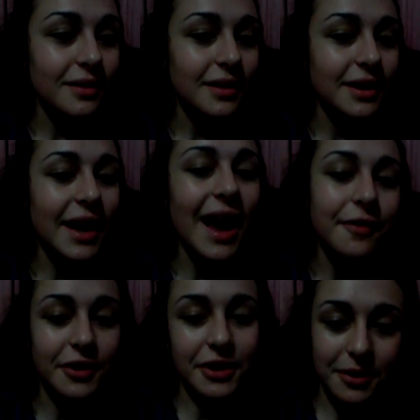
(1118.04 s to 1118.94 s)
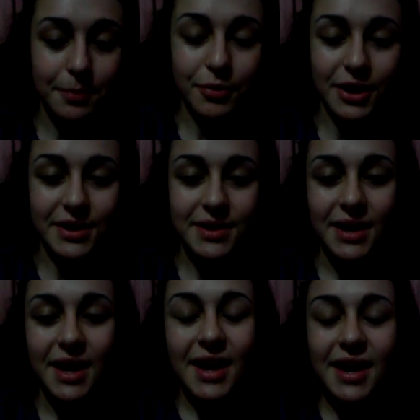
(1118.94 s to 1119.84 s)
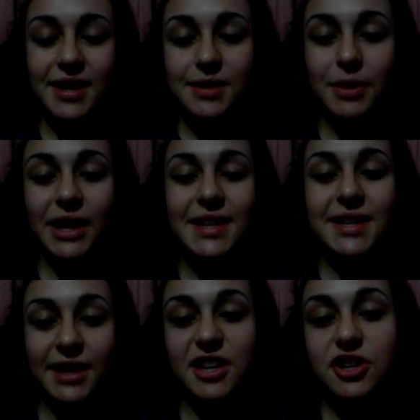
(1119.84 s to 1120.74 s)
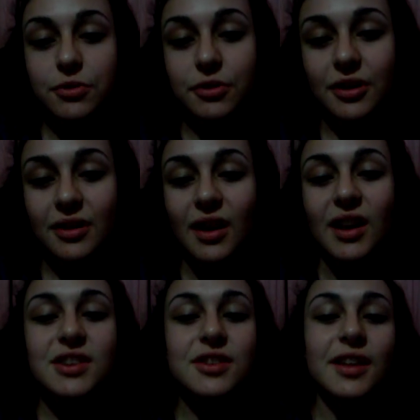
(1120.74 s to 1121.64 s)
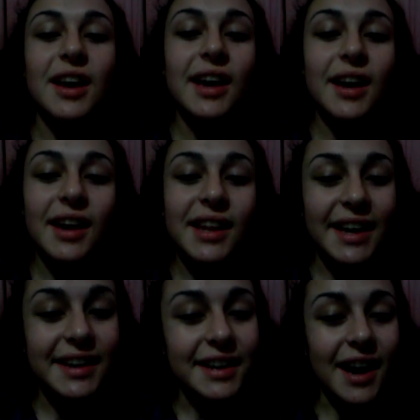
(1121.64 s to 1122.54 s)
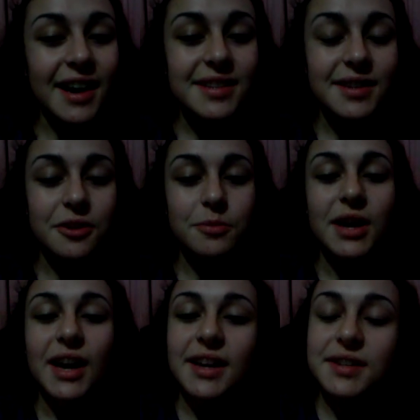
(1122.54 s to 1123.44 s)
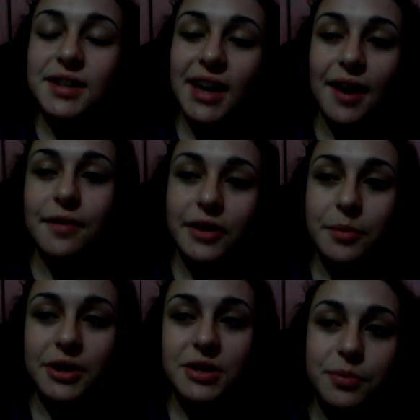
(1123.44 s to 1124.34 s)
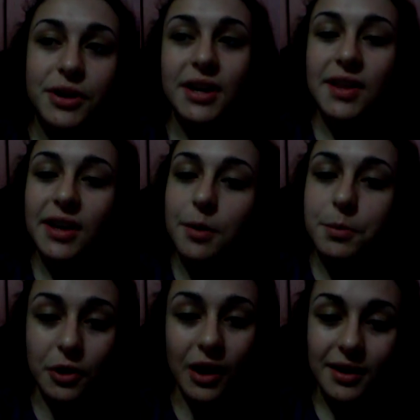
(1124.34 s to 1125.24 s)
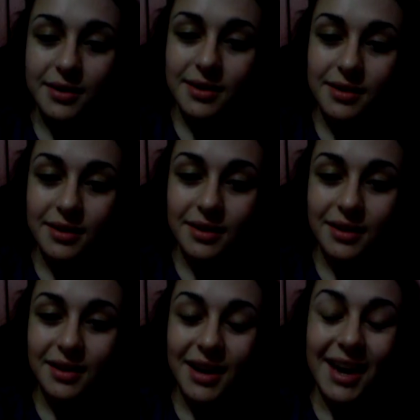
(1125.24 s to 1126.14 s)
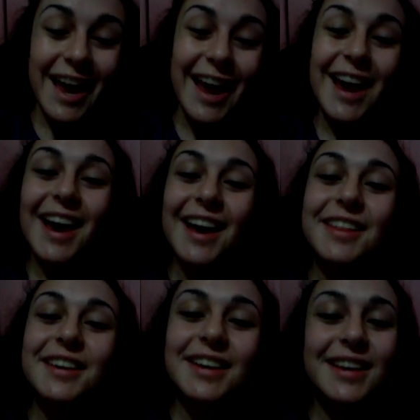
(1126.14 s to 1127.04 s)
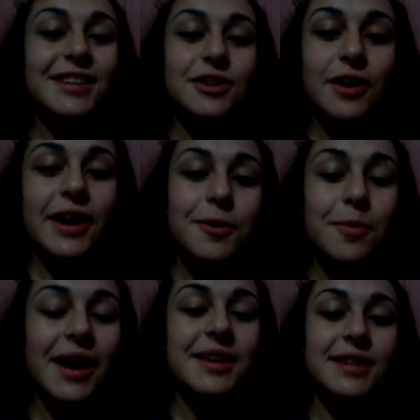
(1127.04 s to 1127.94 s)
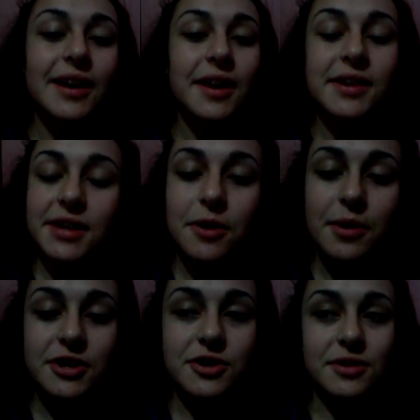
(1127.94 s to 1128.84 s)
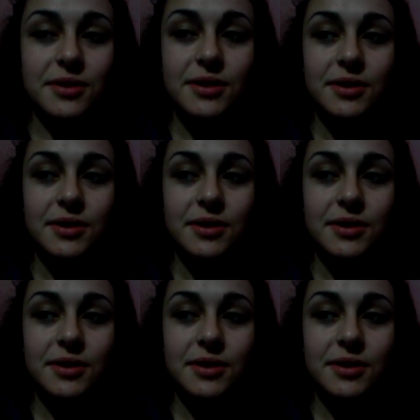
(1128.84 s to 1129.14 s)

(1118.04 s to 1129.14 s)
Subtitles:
Catholic priest is molesting their children. So they get a lady to ask them, has the Catholic priest put anything up your ass? And the kids straight away start asking questions.